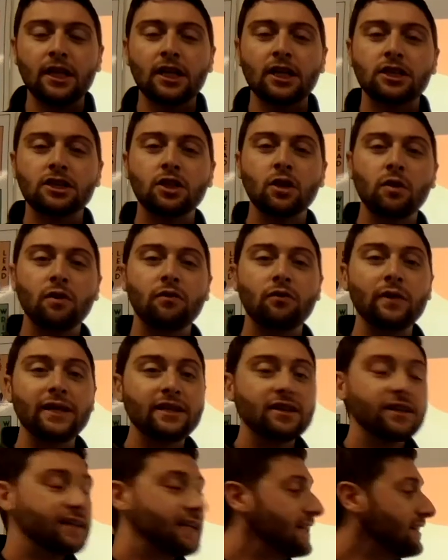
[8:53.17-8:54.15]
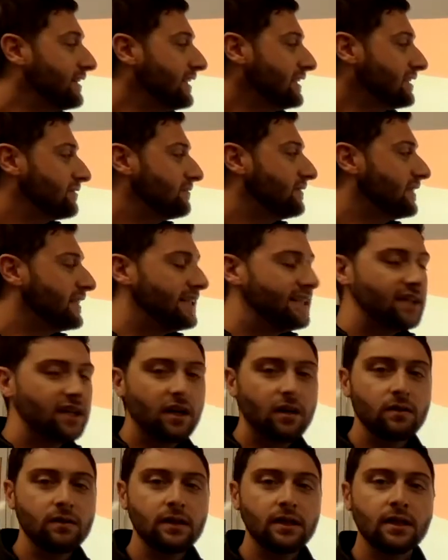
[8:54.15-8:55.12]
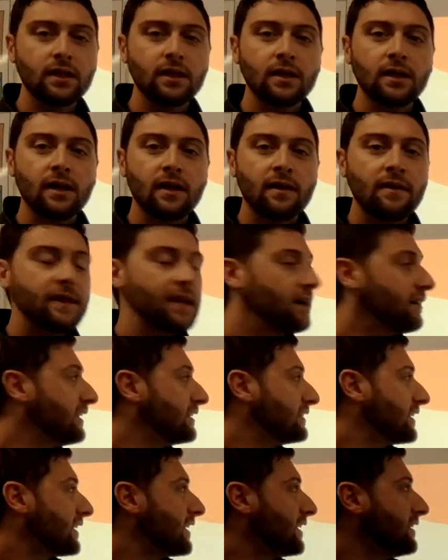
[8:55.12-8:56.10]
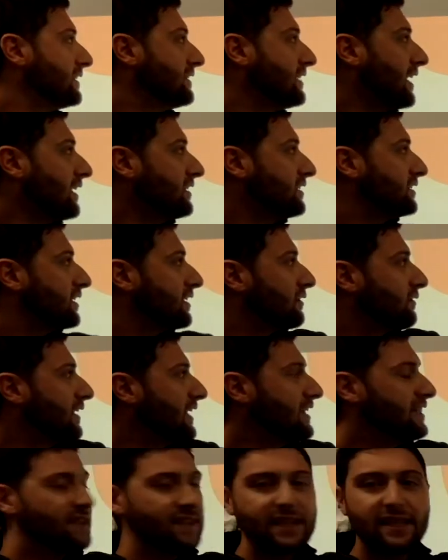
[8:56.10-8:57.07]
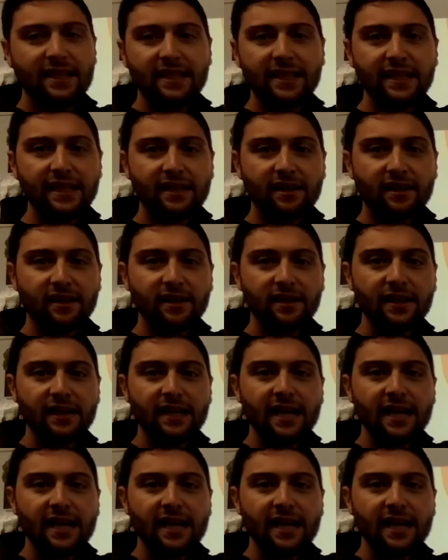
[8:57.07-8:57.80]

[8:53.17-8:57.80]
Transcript: So if we look at this video, there is a conductor right here,